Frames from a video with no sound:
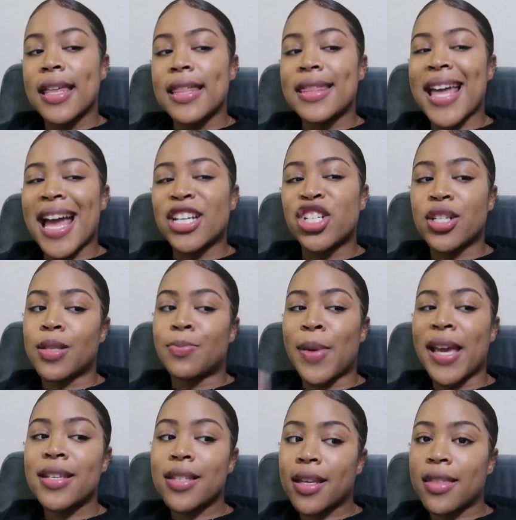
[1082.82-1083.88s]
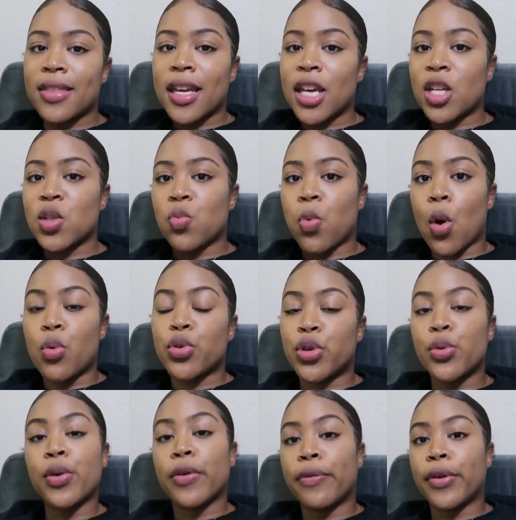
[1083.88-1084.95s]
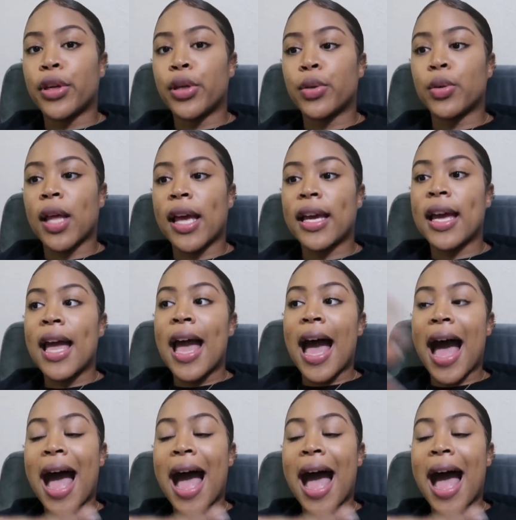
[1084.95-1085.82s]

that just basic things won't do it for you like